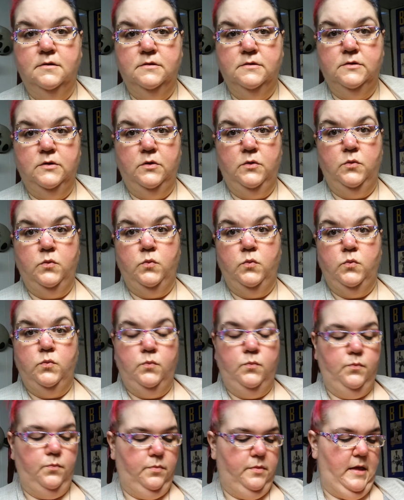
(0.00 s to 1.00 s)
So
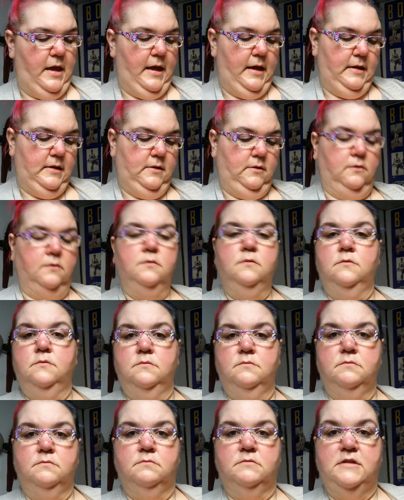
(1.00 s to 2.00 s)
that'll
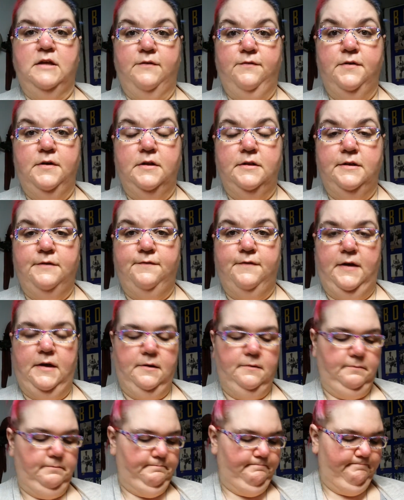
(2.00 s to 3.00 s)
definitely fit.